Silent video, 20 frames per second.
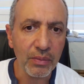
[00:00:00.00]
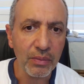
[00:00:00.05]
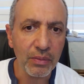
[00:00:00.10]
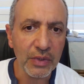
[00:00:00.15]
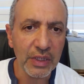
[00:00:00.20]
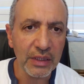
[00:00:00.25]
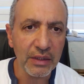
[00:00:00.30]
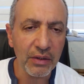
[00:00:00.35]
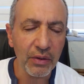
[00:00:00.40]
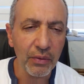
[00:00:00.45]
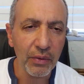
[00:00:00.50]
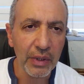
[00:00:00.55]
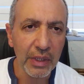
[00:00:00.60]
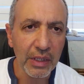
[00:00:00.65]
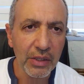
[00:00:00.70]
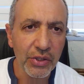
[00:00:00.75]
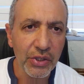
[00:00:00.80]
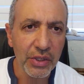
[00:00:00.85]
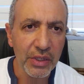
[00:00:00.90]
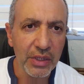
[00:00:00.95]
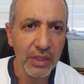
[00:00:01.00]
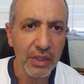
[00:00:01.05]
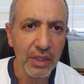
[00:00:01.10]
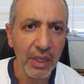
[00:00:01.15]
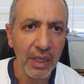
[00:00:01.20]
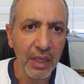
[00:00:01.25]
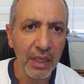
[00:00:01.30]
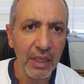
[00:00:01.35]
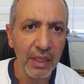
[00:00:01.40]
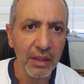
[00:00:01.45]
deterioration
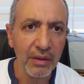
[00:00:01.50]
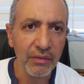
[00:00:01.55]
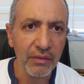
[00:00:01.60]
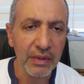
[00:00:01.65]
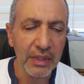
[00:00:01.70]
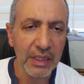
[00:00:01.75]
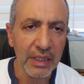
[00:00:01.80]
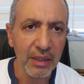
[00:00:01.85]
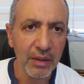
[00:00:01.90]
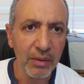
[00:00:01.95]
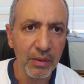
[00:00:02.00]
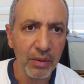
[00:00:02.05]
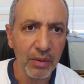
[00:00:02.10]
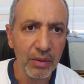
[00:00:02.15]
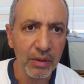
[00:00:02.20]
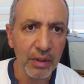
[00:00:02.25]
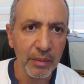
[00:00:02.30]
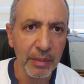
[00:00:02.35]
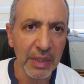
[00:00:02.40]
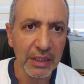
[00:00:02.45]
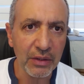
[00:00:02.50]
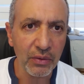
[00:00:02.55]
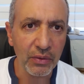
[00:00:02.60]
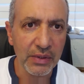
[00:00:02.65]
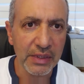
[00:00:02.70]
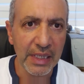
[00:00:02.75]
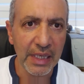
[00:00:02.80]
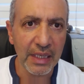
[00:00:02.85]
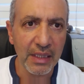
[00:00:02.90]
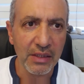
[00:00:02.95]
of the mental
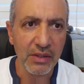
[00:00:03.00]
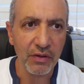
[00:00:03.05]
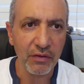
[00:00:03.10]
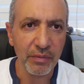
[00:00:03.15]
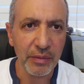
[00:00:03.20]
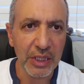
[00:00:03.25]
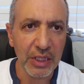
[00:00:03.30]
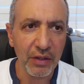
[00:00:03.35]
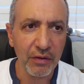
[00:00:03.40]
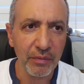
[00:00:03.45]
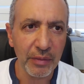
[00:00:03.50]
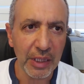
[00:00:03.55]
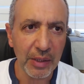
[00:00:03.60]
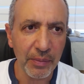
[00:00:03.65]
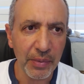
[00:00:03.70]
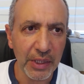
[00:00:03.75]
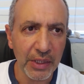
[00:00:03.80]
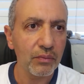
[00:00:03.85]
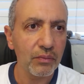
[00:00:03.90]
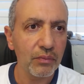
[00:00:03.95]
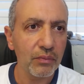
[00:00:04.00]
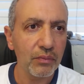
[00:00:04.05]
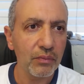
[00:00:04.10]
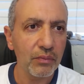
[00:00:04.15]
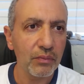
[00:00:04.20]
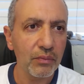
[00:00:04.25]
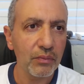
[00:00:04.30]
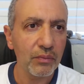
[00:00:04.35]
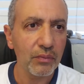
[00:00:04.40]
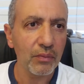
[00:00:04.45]
status of many of my
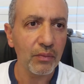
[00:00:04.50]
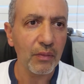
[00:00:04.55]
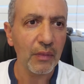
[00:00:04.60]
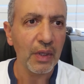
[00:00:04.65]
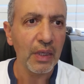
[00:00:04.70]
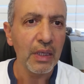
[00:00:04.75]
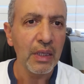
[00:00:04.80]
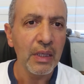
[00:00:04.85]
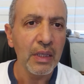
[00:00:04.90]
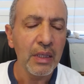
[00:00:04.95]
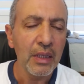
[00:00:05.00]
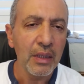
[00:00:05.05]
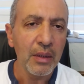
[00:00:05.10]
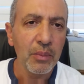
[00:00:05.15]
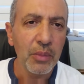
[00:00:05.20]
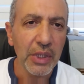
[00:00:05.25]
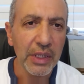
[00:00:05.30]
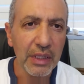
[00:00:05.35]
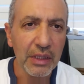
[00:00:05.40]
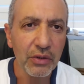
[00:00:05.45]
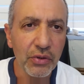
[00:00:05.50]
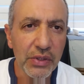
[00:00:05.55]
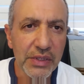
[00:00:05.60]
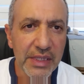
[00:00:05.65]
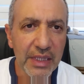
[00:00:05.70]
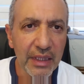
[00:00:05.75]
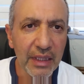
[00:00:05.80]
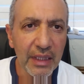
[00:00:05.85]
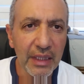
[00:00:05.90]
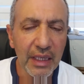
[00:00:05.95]
patients. But
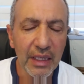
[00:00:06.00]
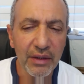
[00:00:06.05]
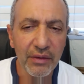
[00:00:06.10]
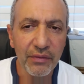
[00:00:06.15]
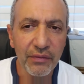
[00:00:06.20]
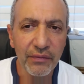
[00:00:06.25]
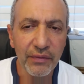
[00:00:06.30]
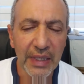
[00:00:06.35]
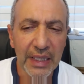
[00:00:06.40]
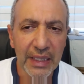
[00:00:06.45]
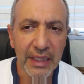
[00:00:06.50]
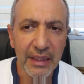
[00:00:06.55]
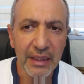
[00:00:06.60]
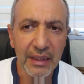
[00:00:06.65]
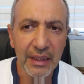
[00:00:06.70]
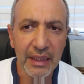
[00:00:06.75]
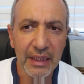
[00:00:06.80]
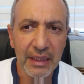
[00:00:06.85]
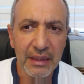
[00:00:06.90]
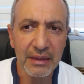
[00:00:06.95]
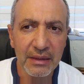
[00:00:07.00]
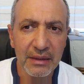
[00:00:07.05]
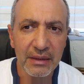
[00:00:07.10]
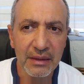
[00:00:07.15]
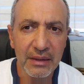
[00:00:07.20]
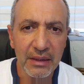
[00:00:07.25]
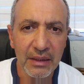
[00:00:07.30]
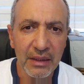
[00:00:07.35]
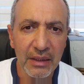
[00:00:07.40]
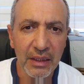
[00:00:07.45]
interestingly, I find that
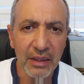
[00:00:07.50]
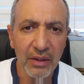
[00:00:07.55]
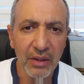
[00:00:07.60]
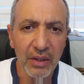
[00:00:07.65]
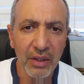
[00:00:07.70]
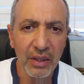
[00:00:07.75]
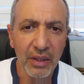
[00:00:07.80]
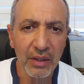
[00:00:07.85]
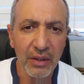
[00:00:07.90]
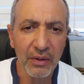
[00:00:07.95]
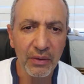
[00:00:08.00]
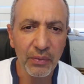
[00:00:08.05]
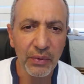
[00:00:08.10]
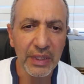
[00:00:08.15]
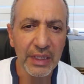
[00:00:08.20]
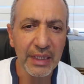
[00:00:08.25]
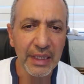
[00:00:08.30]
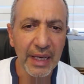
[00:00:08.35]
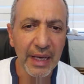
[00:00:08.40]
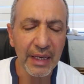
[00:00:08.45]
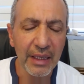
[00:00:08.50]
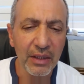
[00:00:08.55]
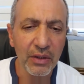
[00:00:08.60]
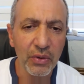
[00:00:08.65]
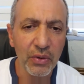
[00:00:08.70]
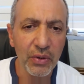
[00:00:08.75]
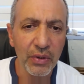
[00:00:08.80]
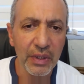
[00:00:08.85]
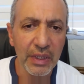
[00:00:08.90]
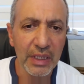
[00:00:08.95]
there are three
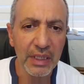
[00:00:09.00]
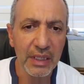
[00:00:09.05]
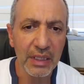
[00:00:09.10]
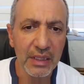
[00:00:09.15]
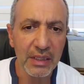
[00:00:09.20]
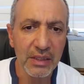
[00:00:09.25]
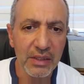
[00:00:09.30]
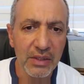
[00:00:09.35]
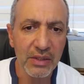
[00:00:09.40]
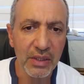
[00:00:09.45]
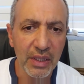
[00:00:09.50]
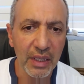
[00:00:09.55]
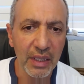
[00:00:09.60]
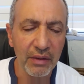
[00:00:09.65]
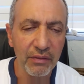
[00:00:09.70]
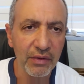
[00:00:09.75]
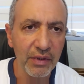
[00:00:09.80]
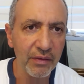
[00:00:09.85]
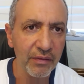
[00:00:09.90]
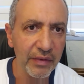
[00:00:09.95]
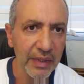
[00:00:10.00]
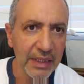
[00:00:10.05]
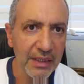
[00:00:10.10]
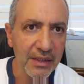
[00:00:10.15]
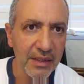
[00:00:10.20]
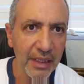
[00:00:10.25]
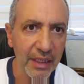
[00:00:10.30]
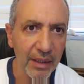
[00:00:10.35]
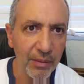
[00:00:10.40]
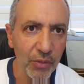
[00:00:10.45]
categories of events
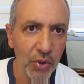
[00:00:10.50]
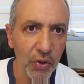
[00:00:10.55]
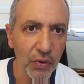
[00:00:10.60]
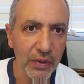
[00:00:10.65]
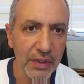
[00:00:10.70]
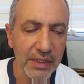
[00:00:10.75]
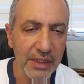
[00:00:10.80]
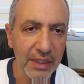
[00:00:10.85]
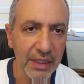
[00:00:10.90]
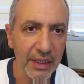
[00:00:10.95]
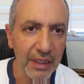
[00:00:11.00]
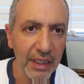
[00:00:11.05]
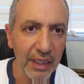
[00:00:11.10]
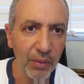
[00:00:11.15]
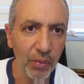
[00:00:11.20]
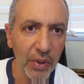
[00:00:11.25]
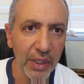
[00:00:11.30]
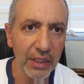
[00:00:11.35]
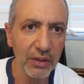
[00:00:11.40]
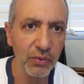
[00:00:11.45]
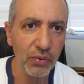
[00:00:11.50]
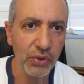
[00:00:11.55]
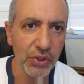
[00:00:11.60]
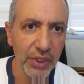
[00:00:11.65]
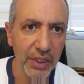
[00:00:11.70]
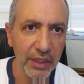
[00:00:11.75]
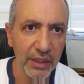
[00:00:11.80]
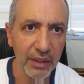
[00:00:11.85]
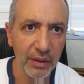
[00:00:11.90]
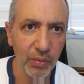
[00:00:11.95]
that I'm noticing, and I wanted to
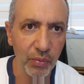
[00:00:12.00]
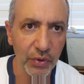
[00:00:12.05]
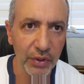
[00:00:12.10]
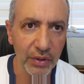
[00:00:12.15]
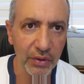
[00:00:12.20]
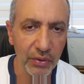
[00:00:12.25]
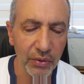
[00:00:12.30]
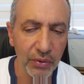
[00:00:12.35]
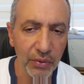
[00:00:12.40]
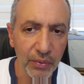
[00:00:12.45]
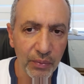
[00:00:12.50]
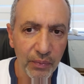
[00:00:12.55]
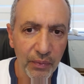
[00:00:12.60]
share them with you.